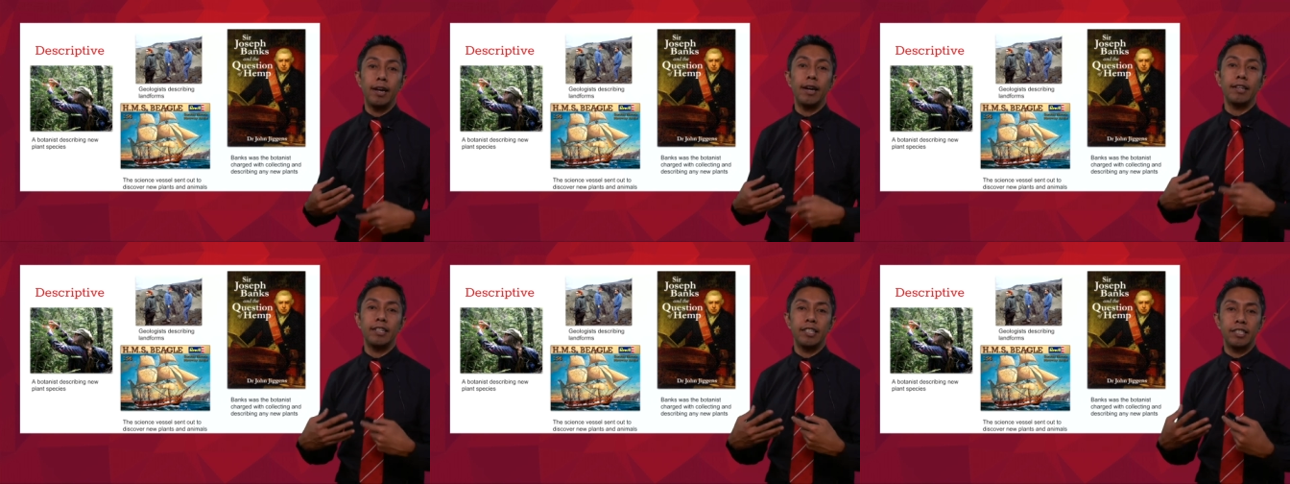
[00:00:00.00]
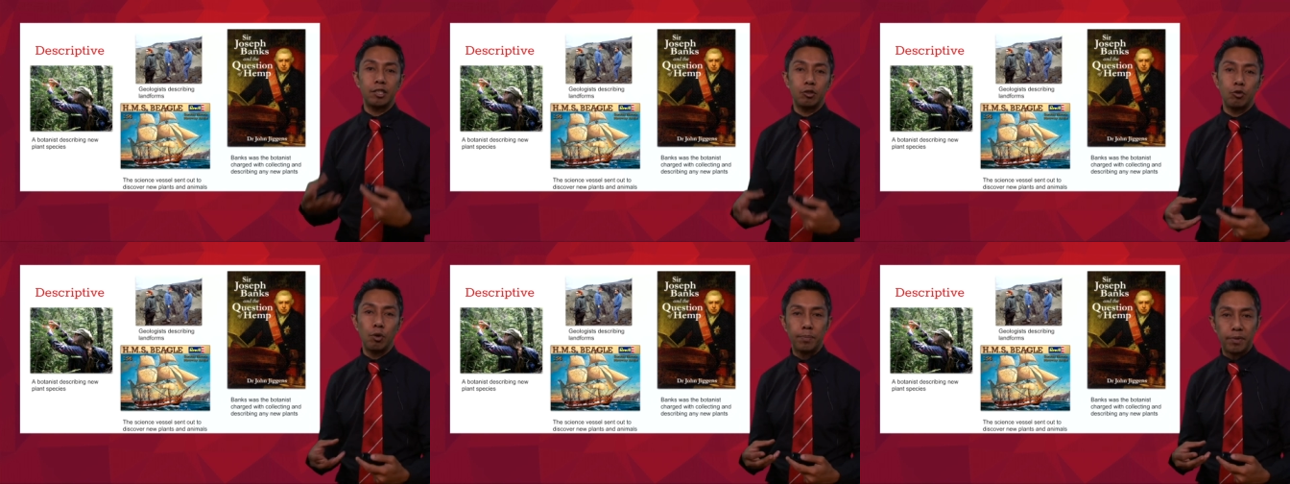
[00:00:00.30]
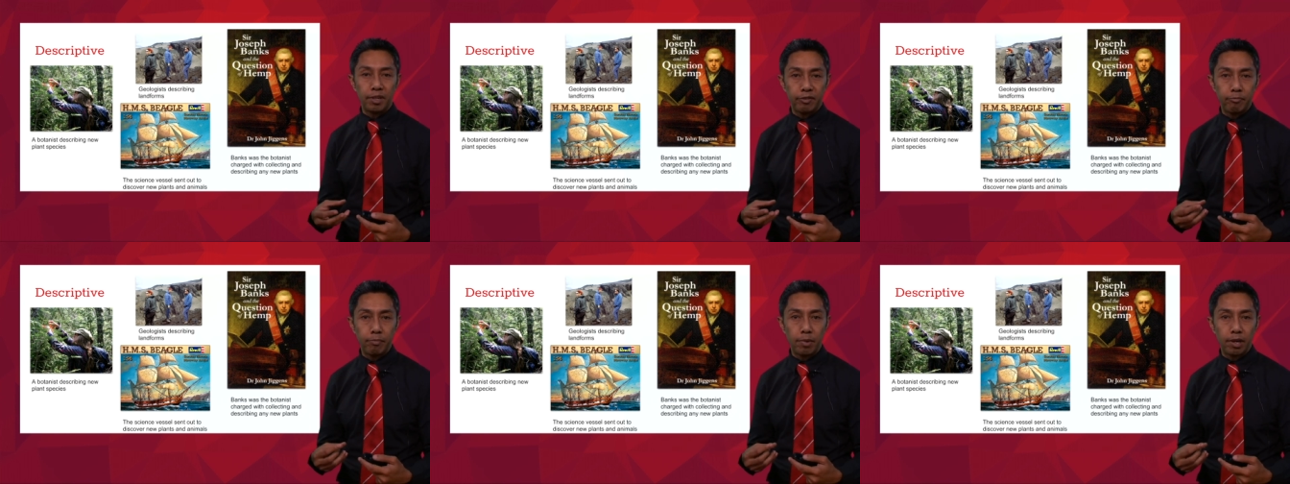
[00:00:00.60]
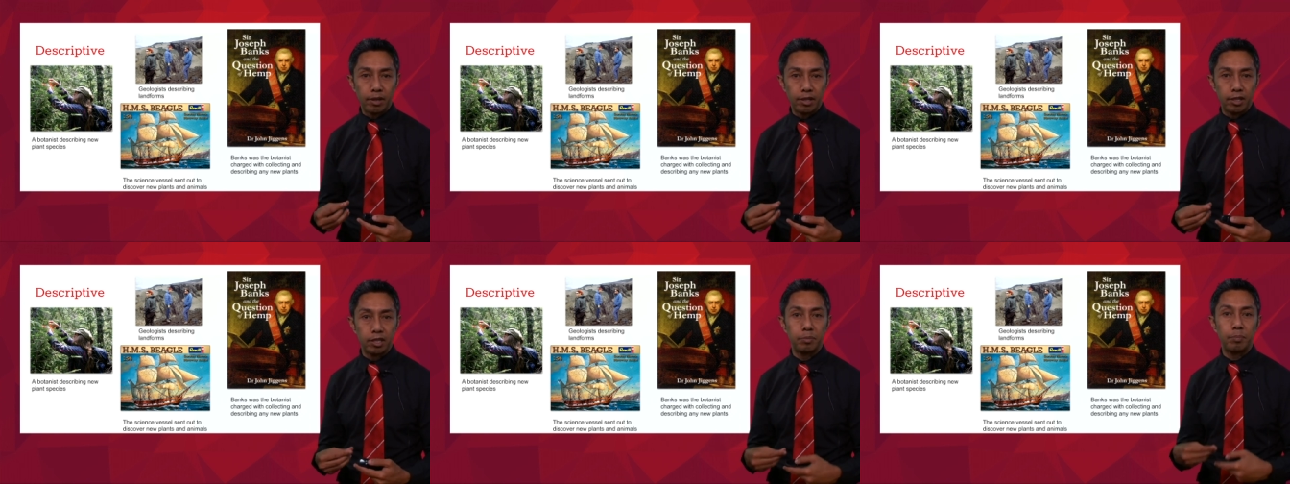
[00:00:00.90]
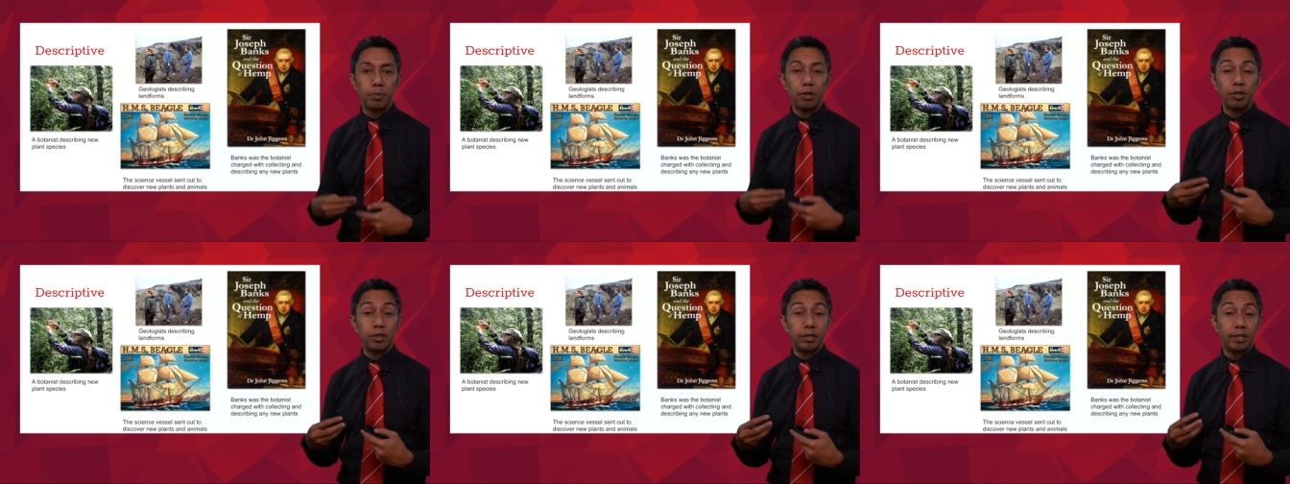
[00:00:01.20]
descriptive methods
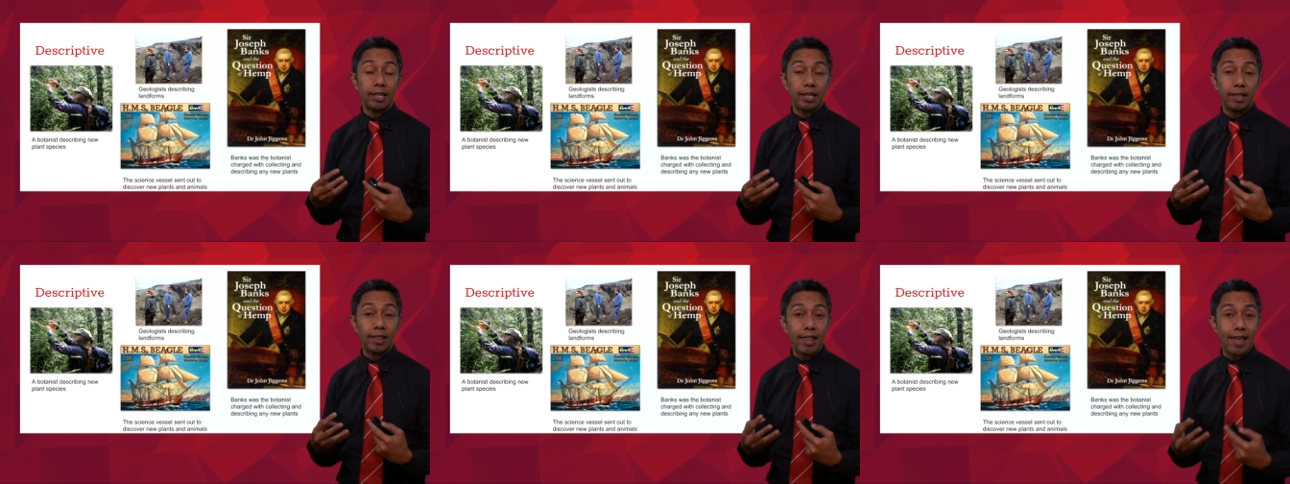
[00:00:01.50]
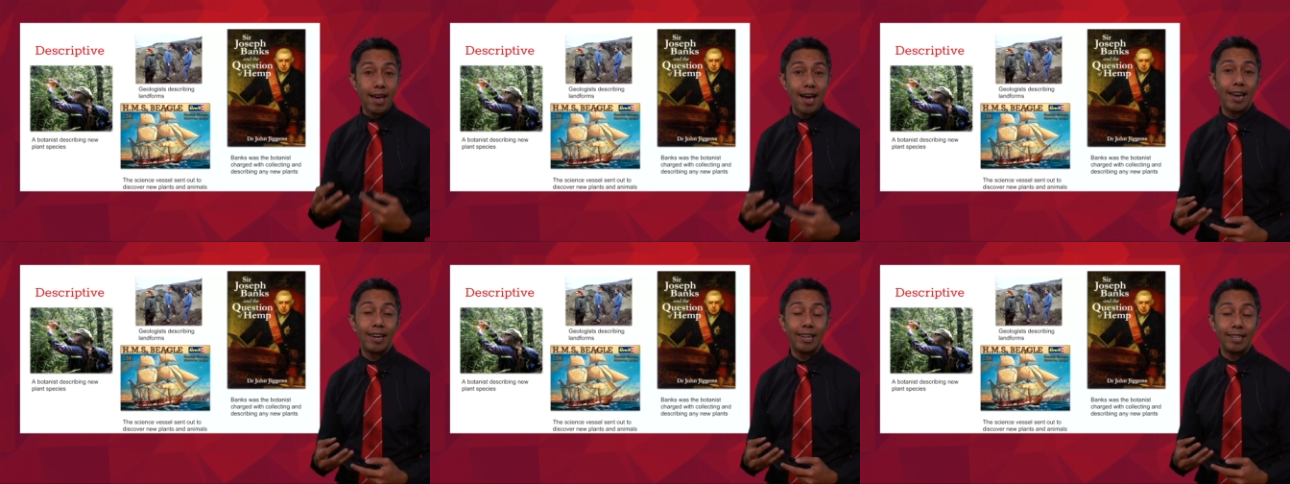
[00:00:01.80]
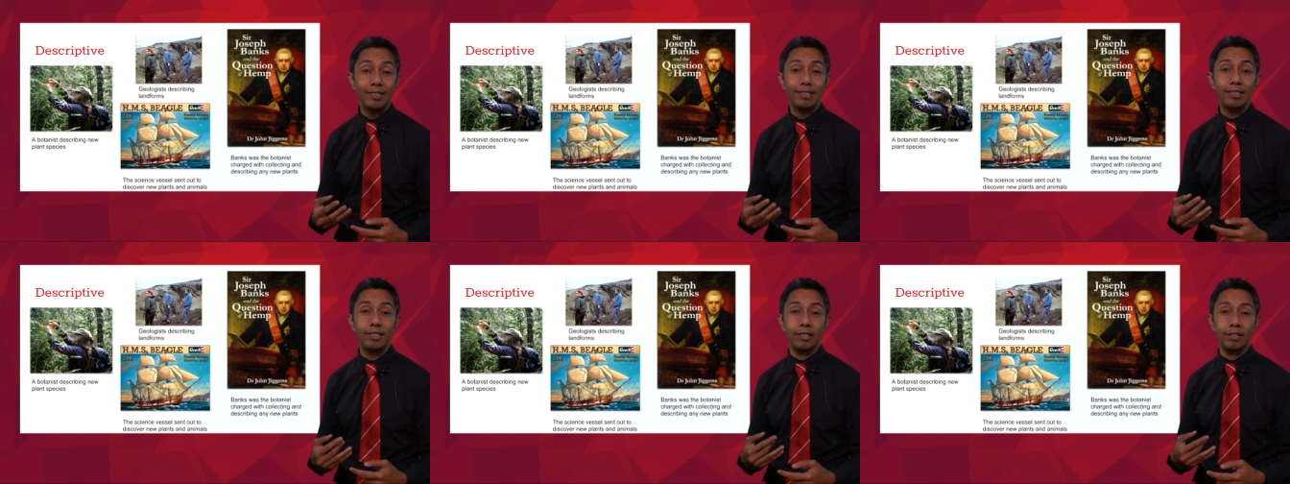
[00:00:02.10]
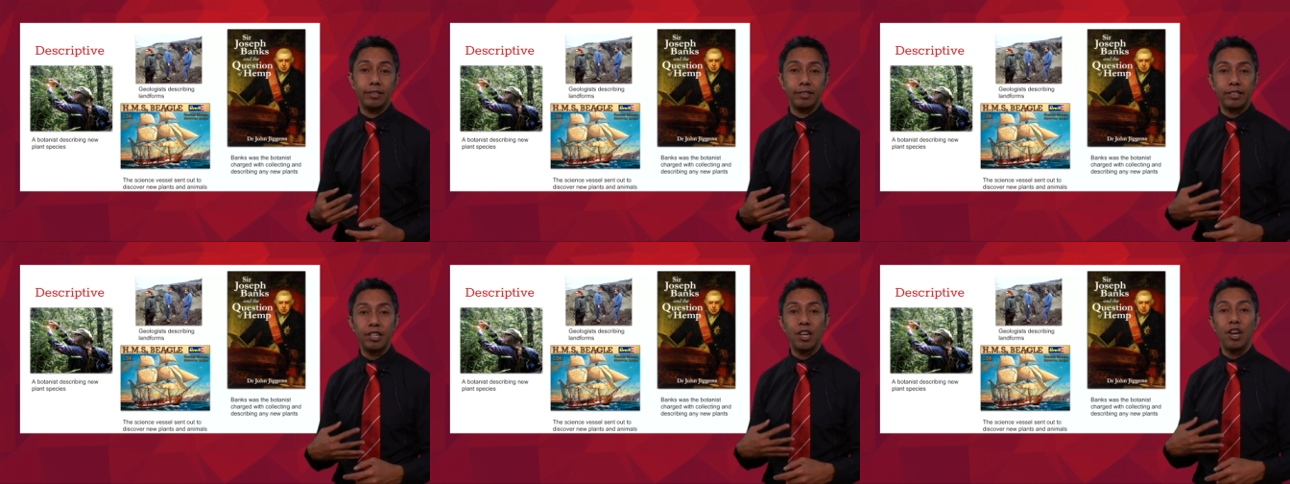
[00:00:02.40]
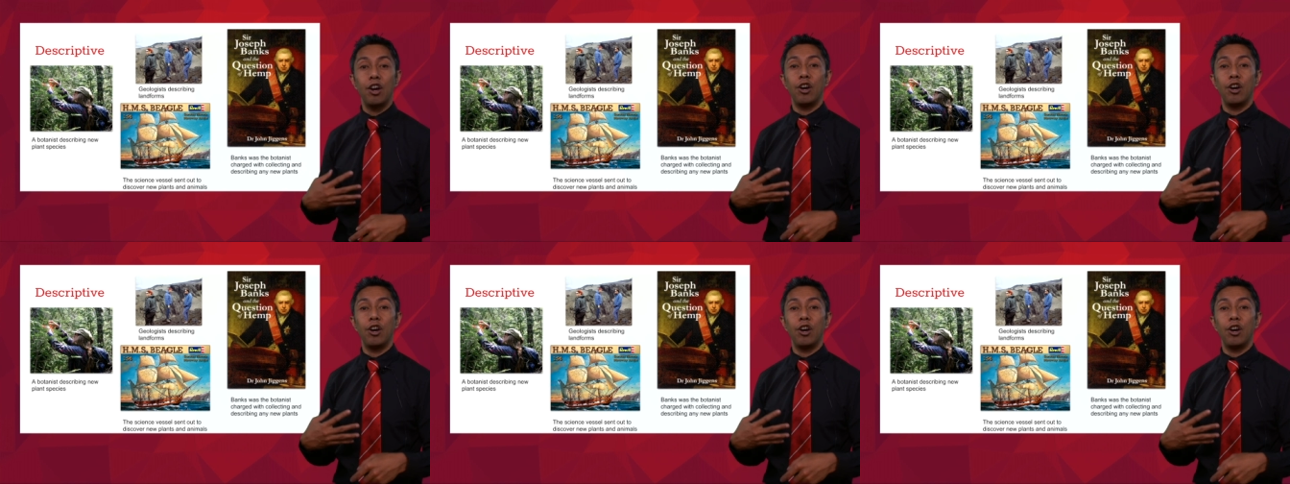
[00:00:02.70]
because in that instance,